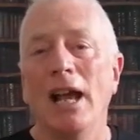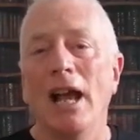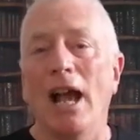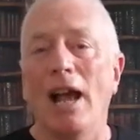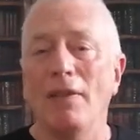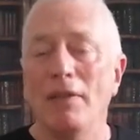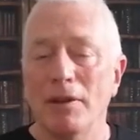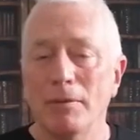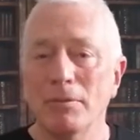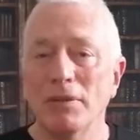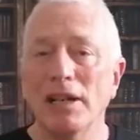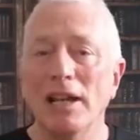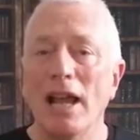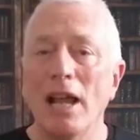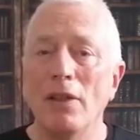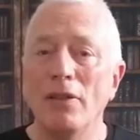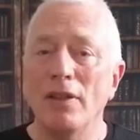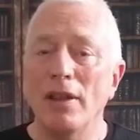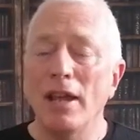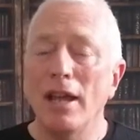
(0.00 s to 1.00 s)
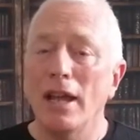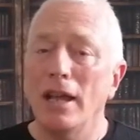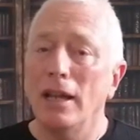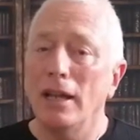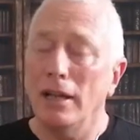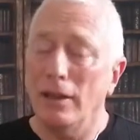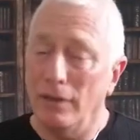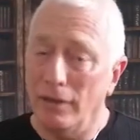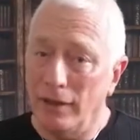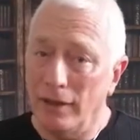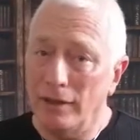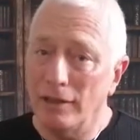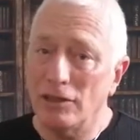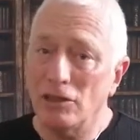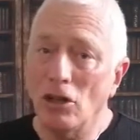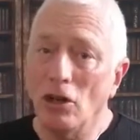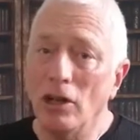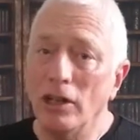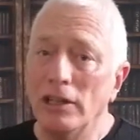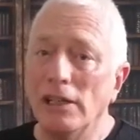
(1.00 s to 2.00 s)
And then I'm allow the
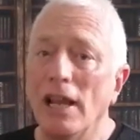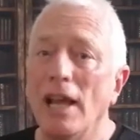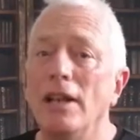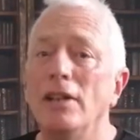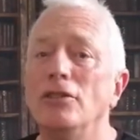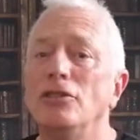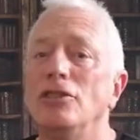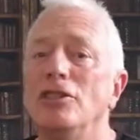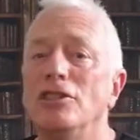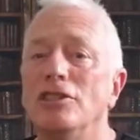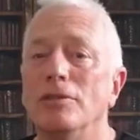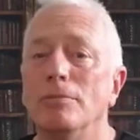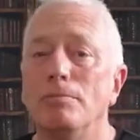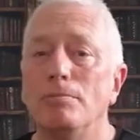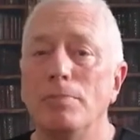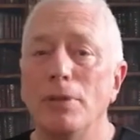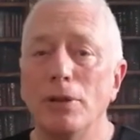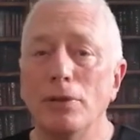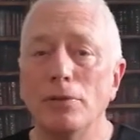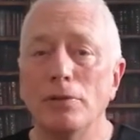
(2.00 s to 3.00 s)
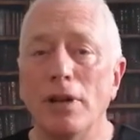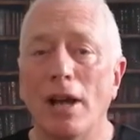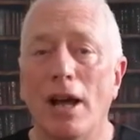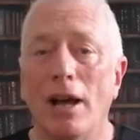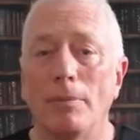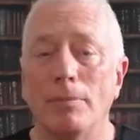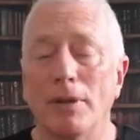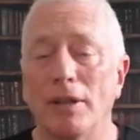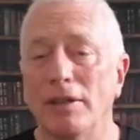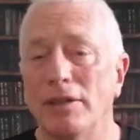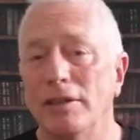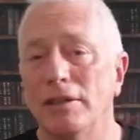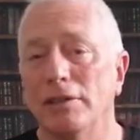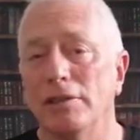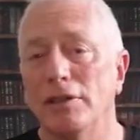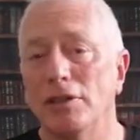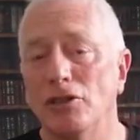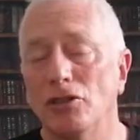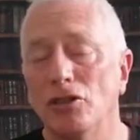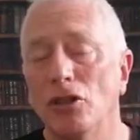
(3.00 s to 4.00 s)
tidal energy to build up until
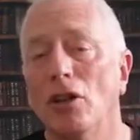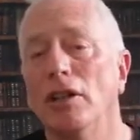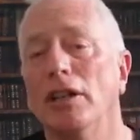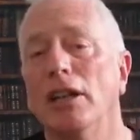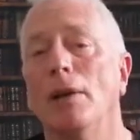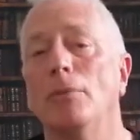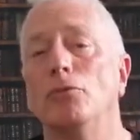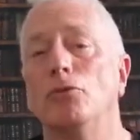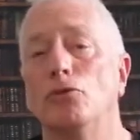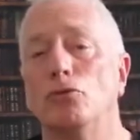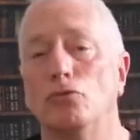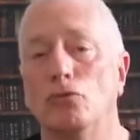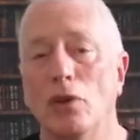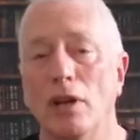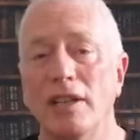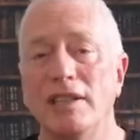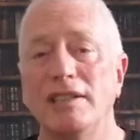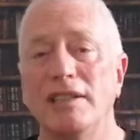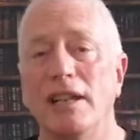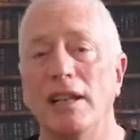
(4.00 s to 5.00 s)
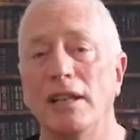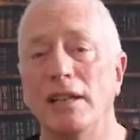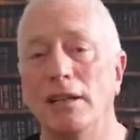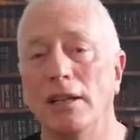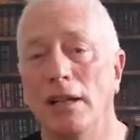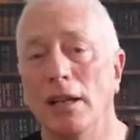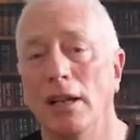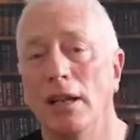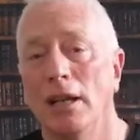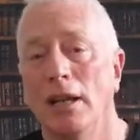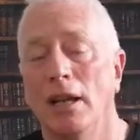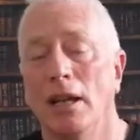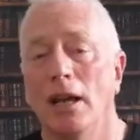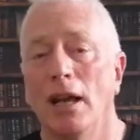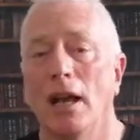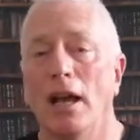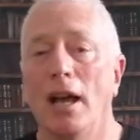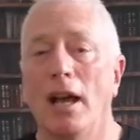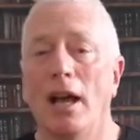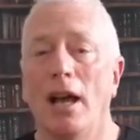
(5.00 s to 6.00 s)
the tide comes right in
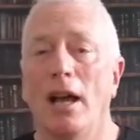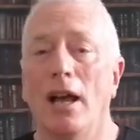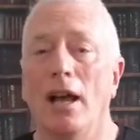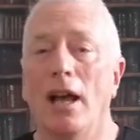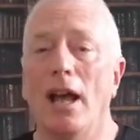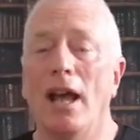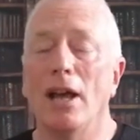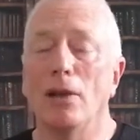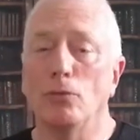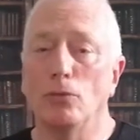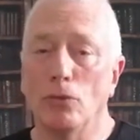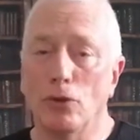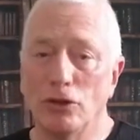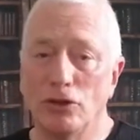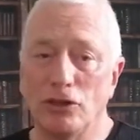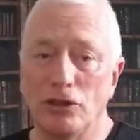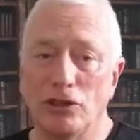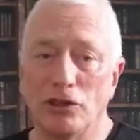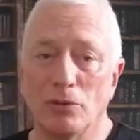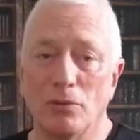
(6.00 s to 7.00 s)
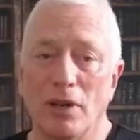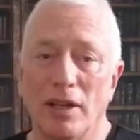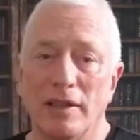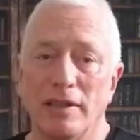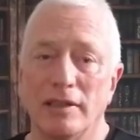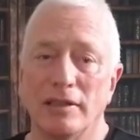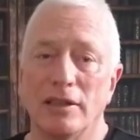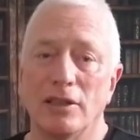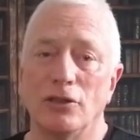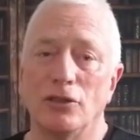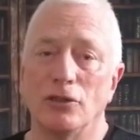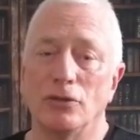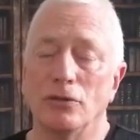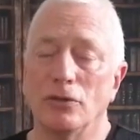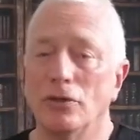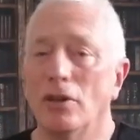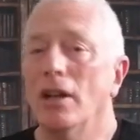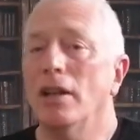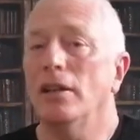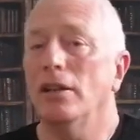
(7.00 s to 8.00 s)
and washes away the sigil.
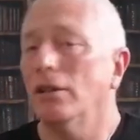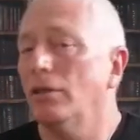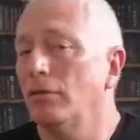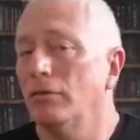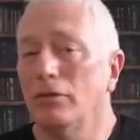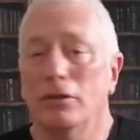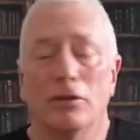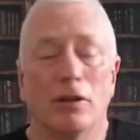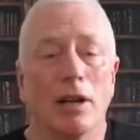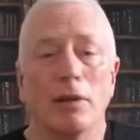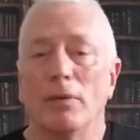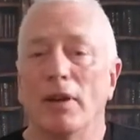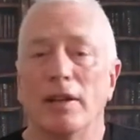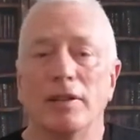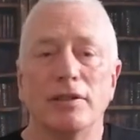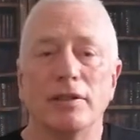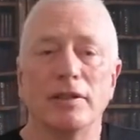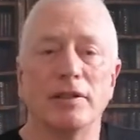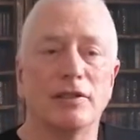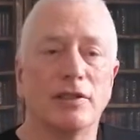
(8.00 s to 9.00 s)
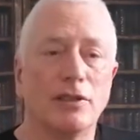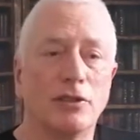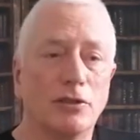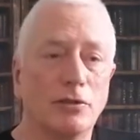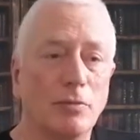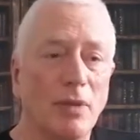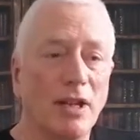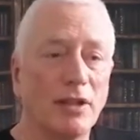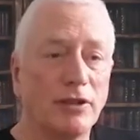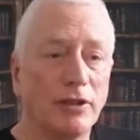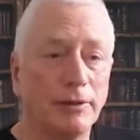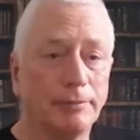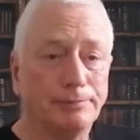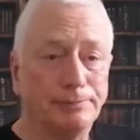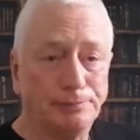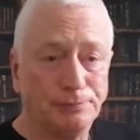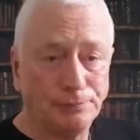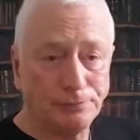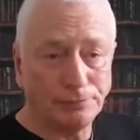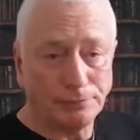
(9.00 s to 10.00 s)
Great way of doing sigil magic.
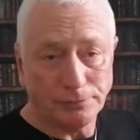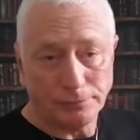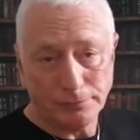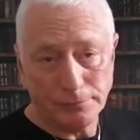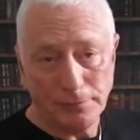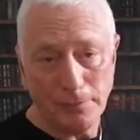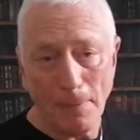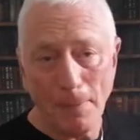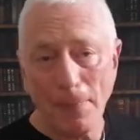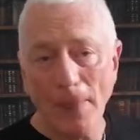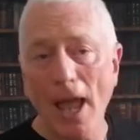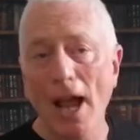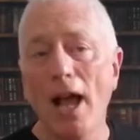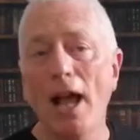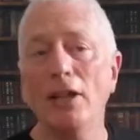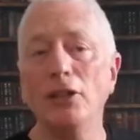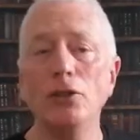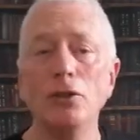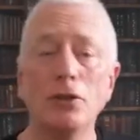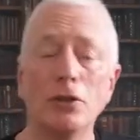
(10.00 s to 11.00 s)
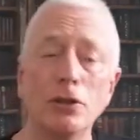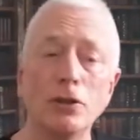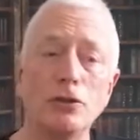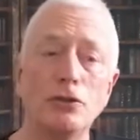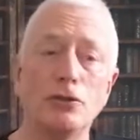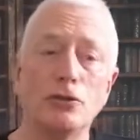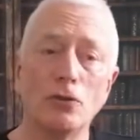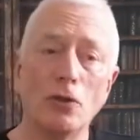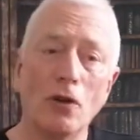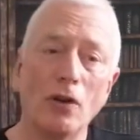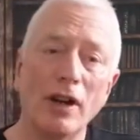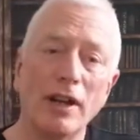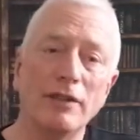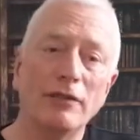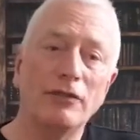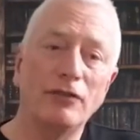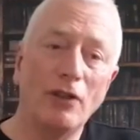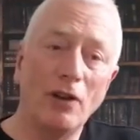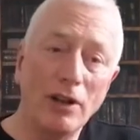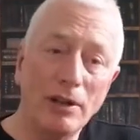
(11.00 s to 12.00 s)
You could draw it in
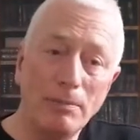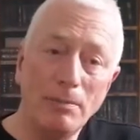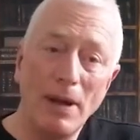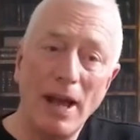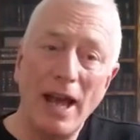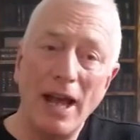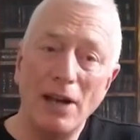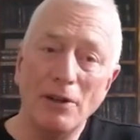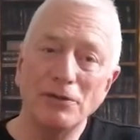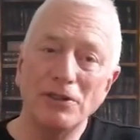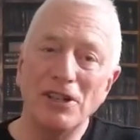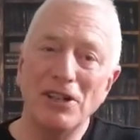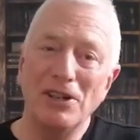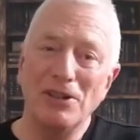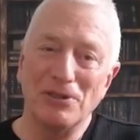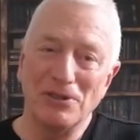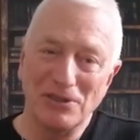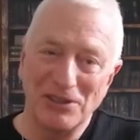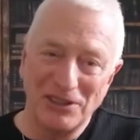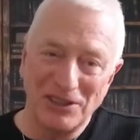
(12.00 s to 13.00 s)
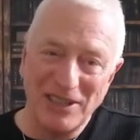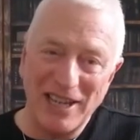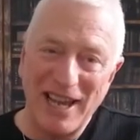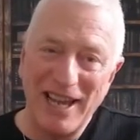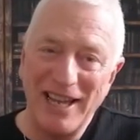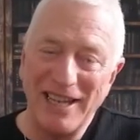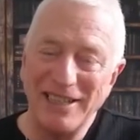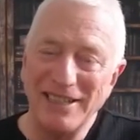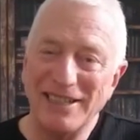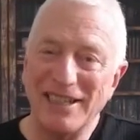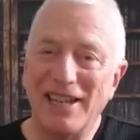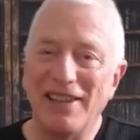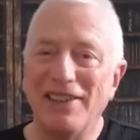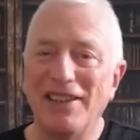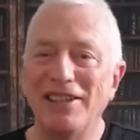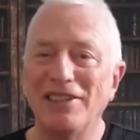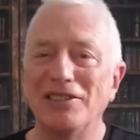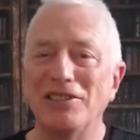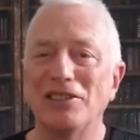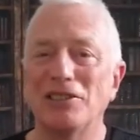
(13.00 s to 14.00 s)
fine powder or sand and
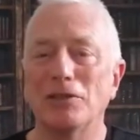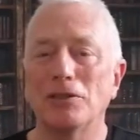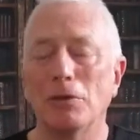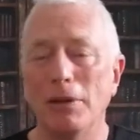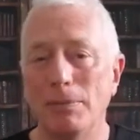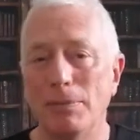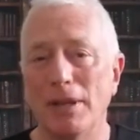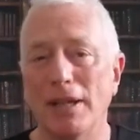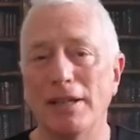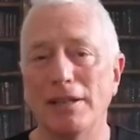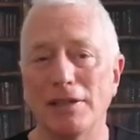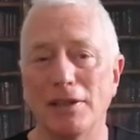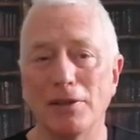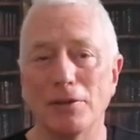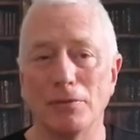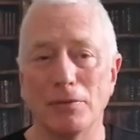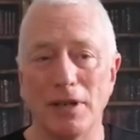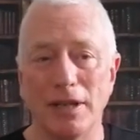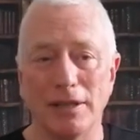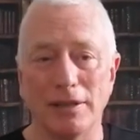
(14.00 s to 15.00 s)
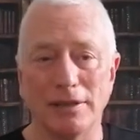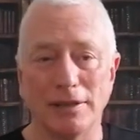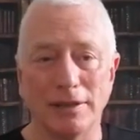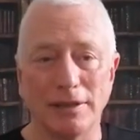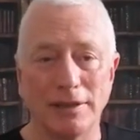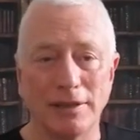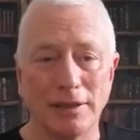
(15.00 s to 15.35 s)
then sweep it into the wind.